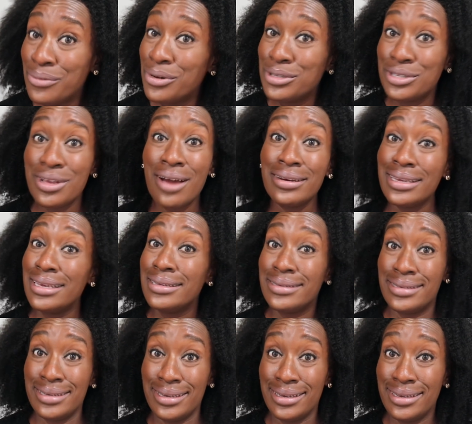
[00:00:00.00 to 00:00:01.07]
was not
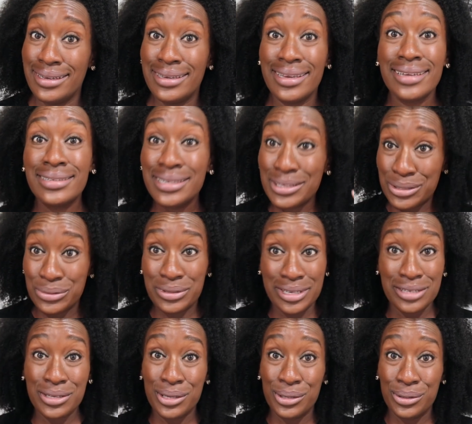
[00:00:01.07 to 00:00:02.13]
easy getting to
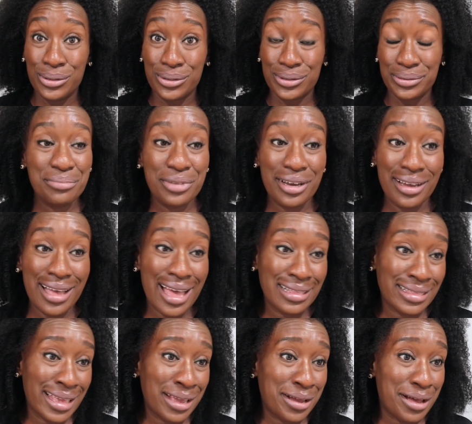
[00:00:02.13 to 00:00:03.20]
this look, but I
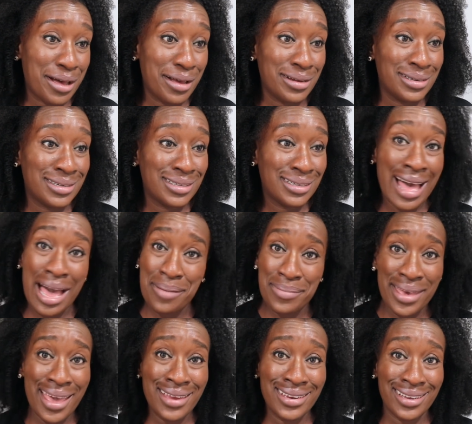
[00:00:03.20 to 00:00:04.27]
thank God I
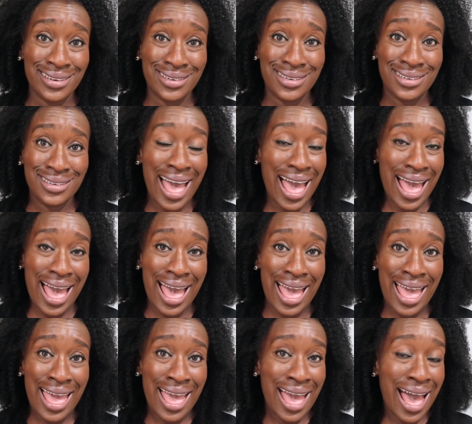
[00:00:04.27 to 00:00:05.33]
made it.
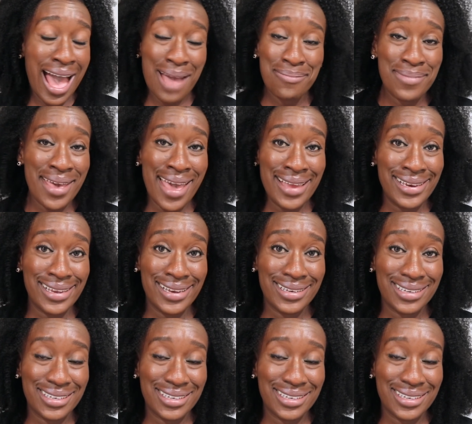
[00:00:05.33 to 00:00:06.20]
I made it.